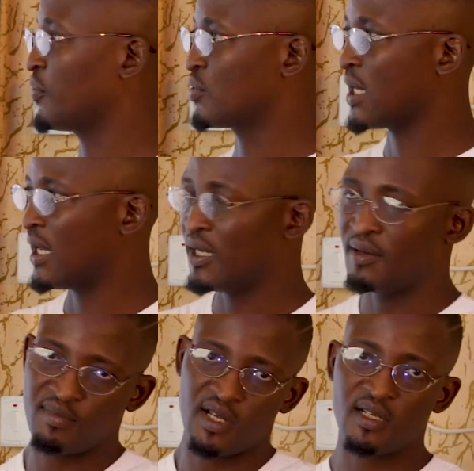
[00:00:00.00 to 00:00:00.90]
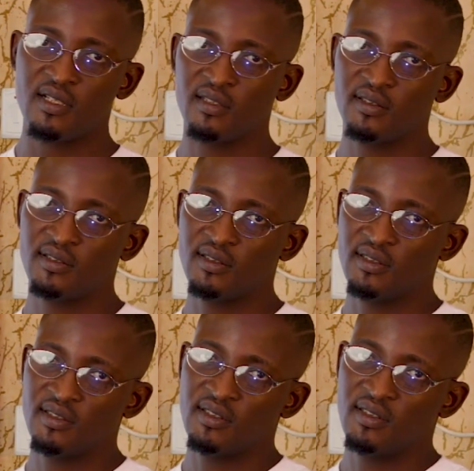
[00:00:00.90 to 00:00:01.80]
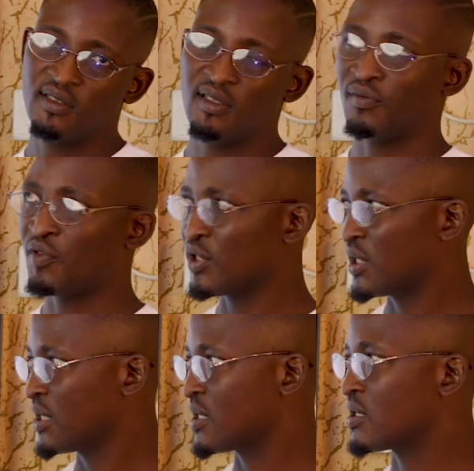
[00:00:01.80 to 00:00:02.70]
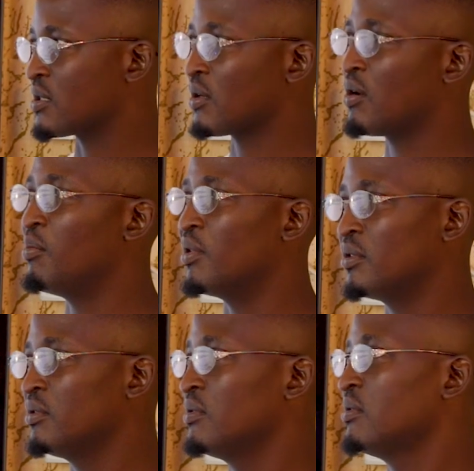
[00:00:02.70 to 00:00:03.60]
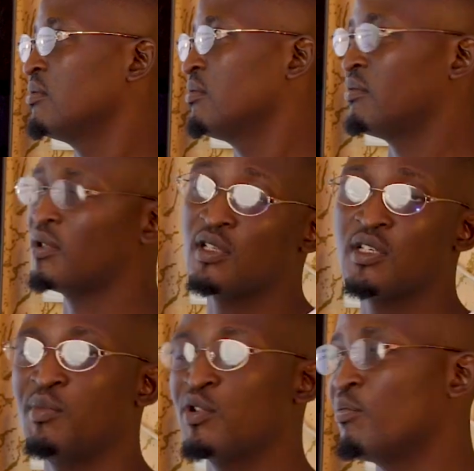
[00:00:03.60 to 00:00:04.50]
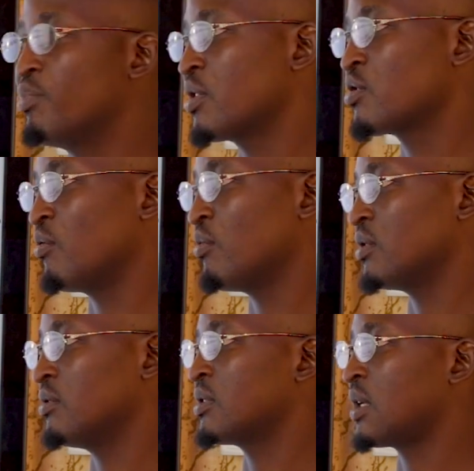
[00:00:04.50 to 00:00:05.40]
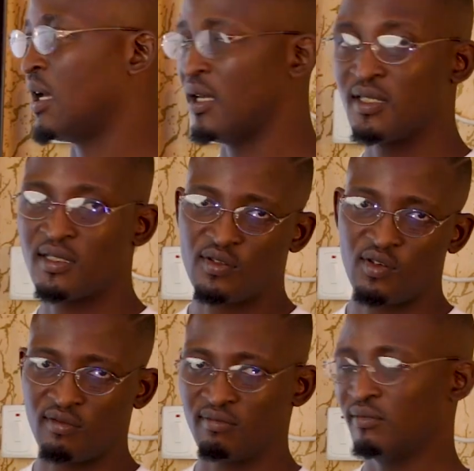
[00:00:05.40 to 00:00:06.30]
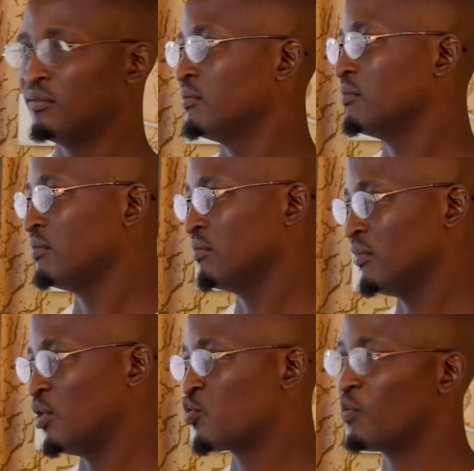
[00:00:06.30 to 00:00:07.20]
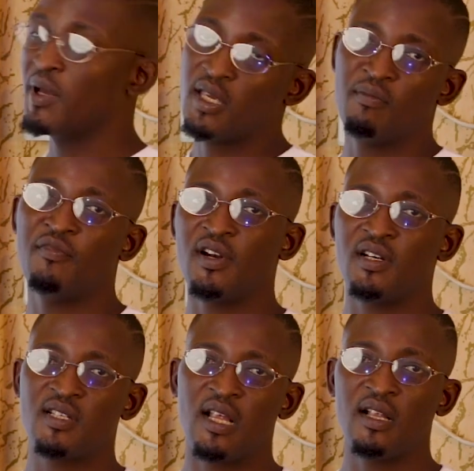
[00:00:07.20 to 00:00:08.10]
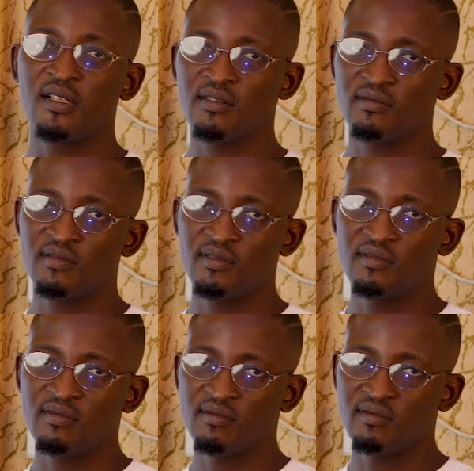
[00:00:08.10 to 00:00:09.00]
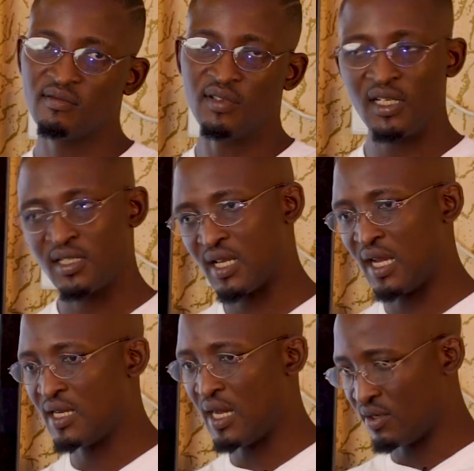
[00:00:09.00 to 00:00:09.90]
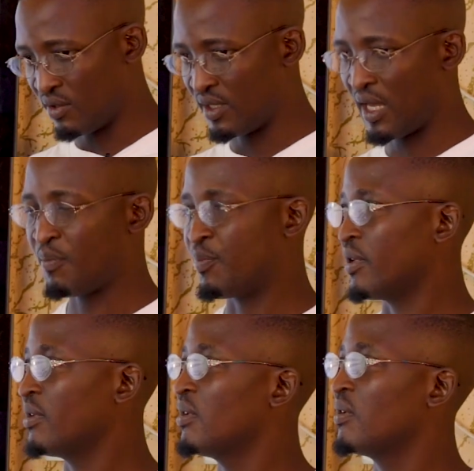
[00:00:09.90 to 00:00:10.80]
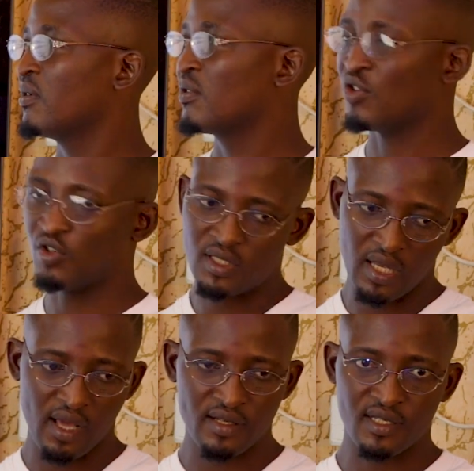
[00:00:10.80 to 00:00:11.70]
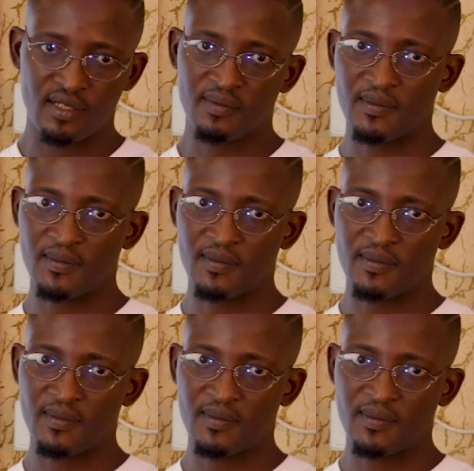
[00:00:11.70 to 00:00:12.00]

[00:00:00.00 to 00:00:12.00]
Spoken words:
you tell him that. Of course, this is common. What does it mean to break someone's heart? So it will make him very sad and unhappy. So 30.